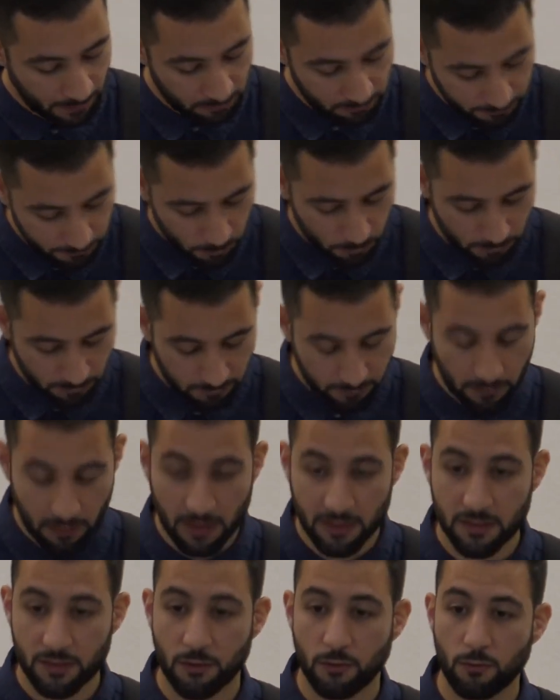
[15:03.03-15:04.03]
Fourth,
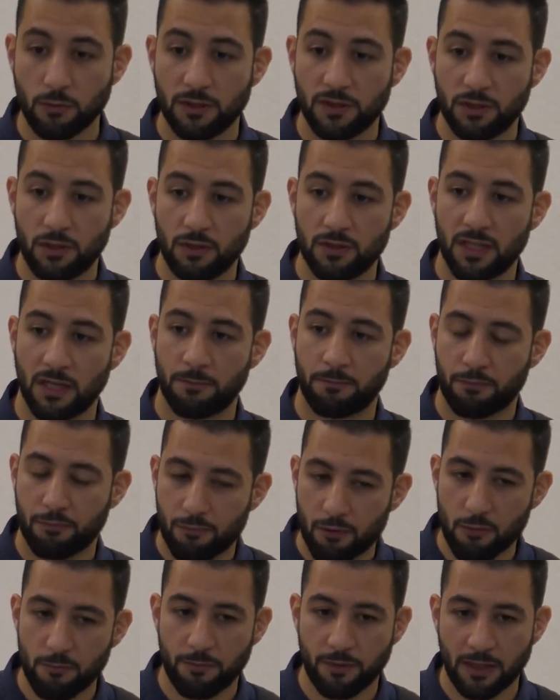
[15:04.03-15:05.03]
let us always use
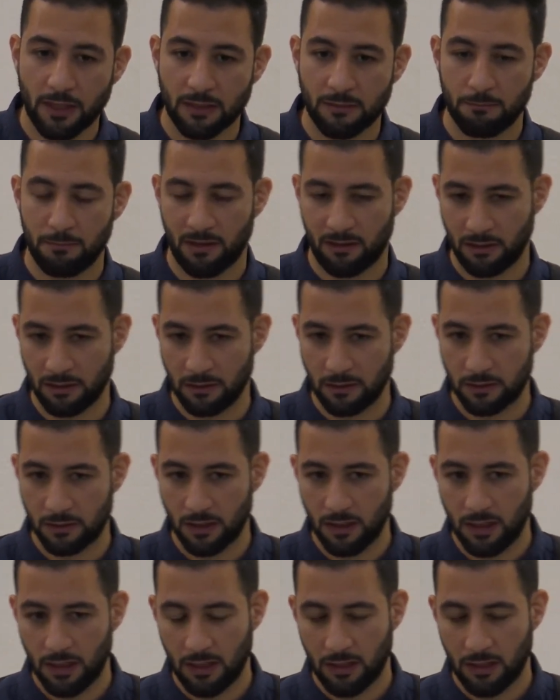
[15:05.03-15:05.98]
appropriate methods.